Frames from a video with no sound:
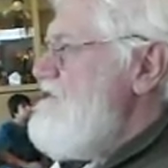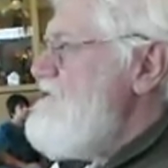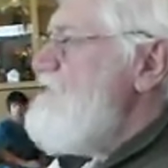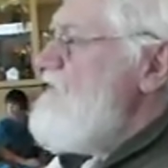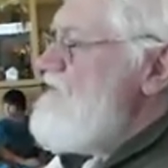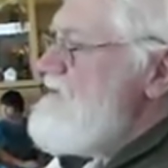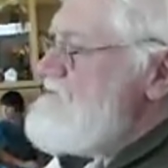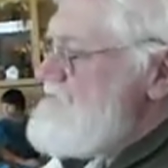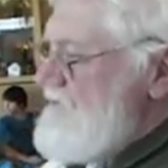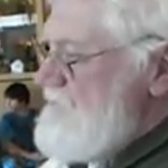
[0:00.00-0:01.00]

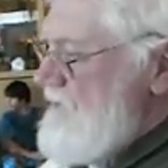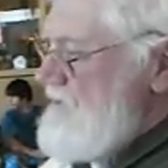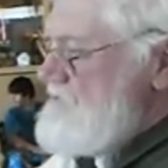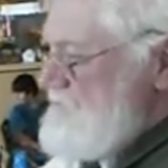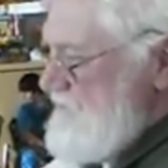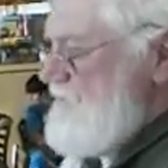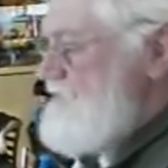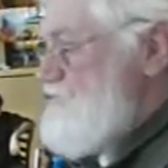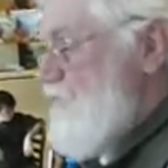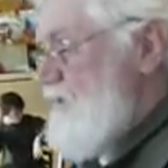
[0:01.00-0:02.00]
Napoleon's replacement
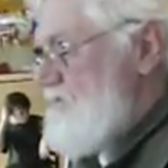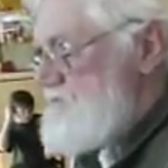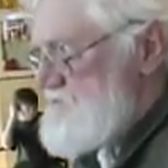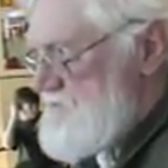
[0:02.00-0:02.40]
was worse